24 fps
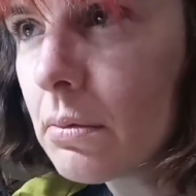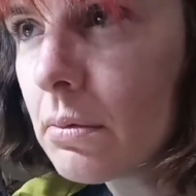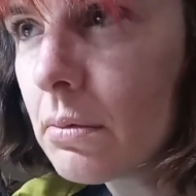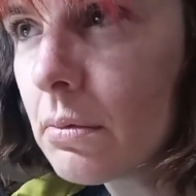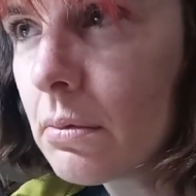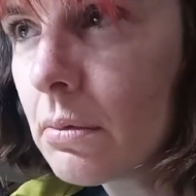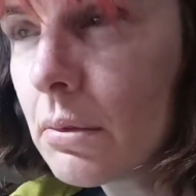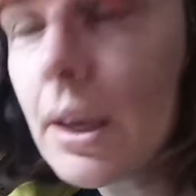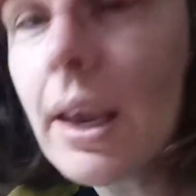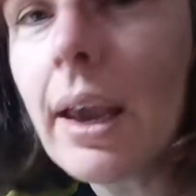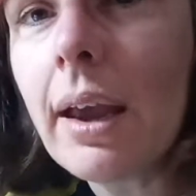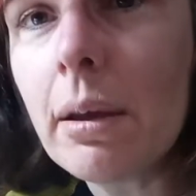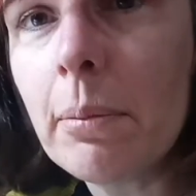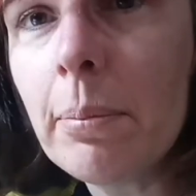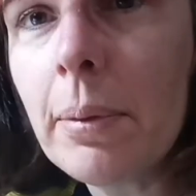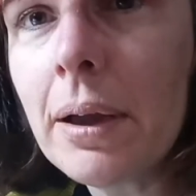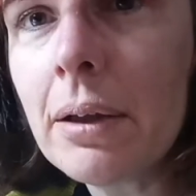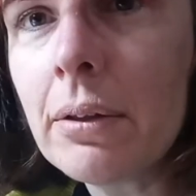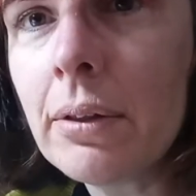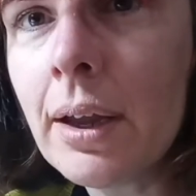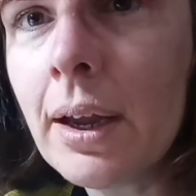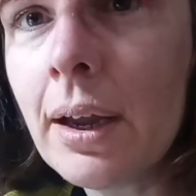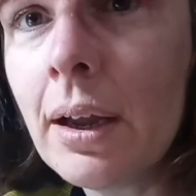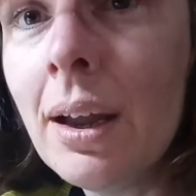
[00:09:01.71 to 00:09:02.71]
Yeah,
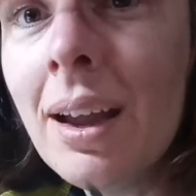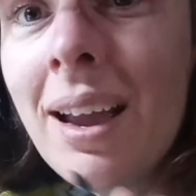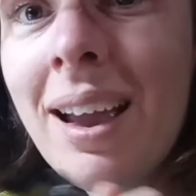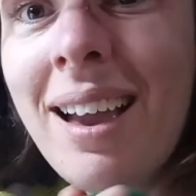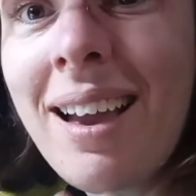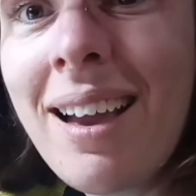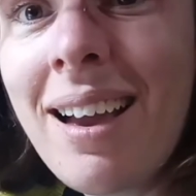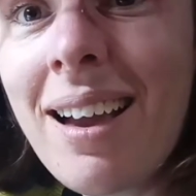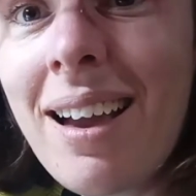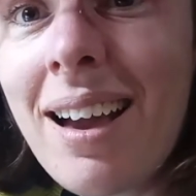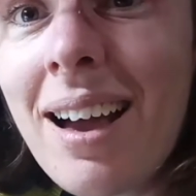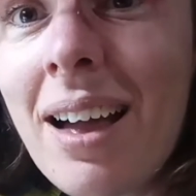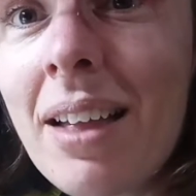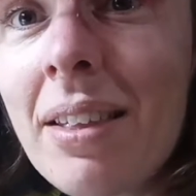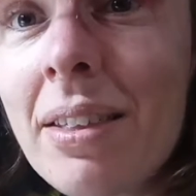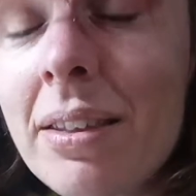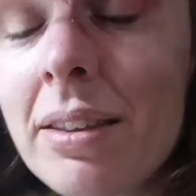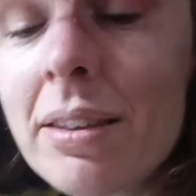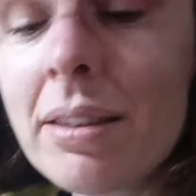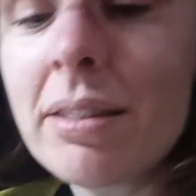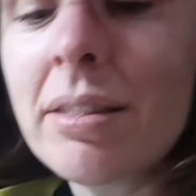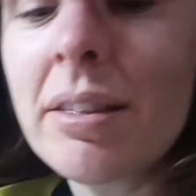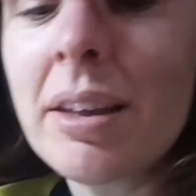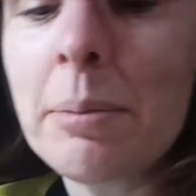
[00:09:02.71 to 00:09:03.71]
about that.
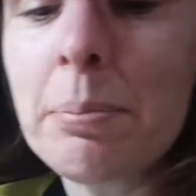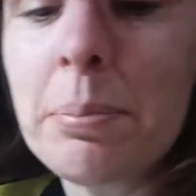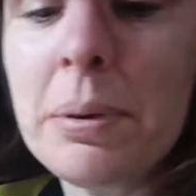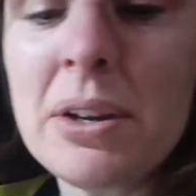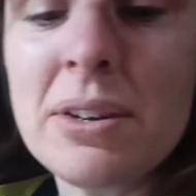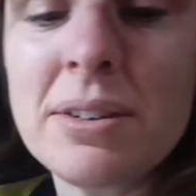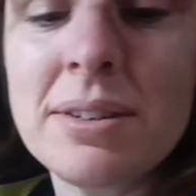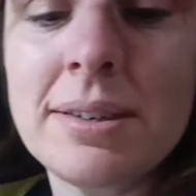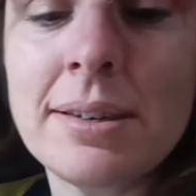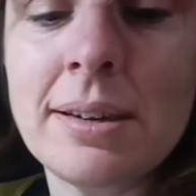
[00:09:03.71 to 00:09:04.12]
And they're blunter